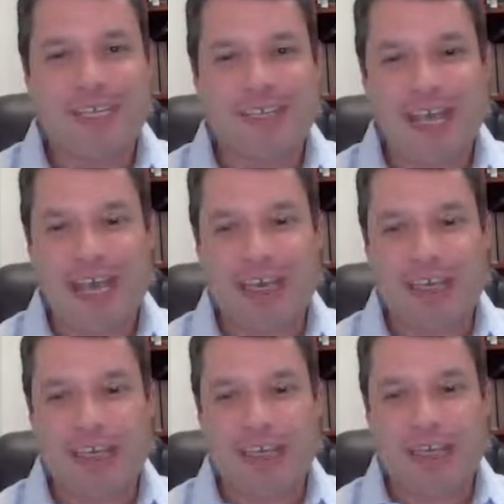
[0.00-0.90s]
that
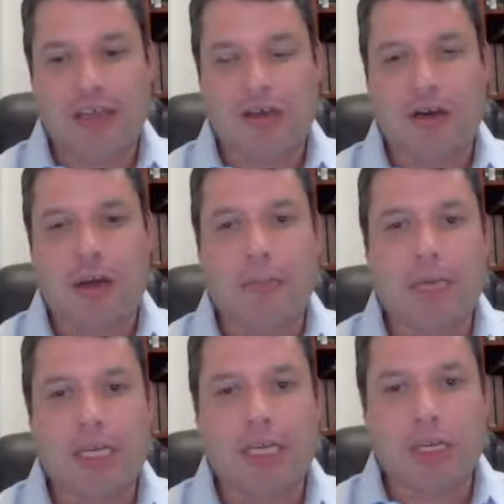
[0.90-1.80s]
there are 1
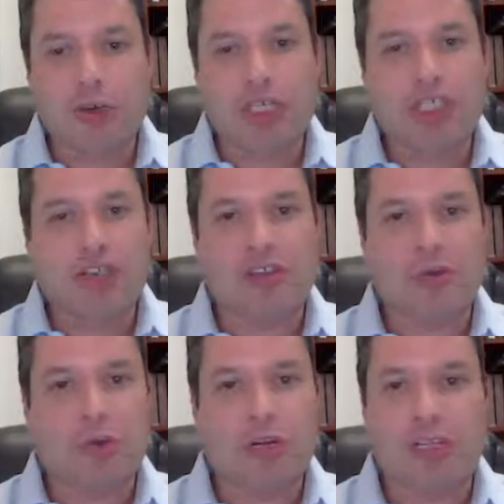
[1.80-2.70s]
billion Christians in the
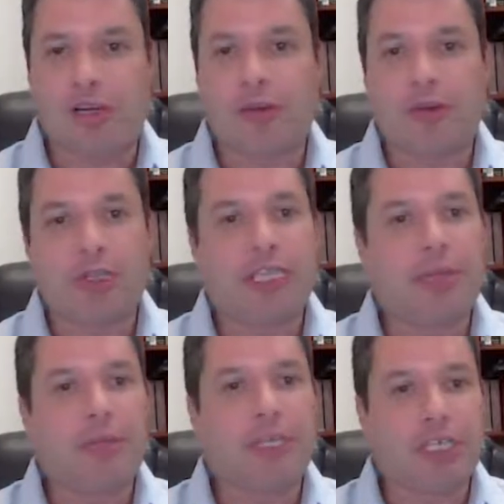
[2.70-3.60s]
world and there are
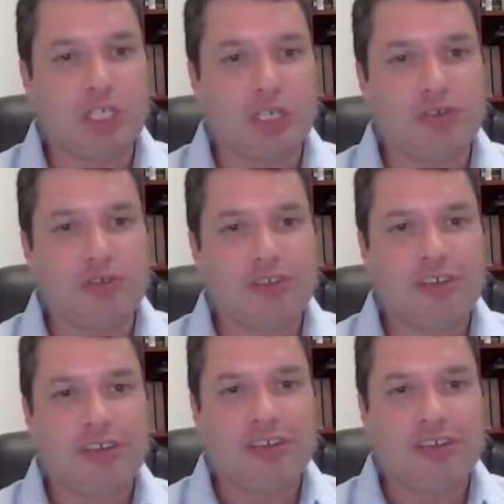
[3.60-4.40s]
13 million Jews,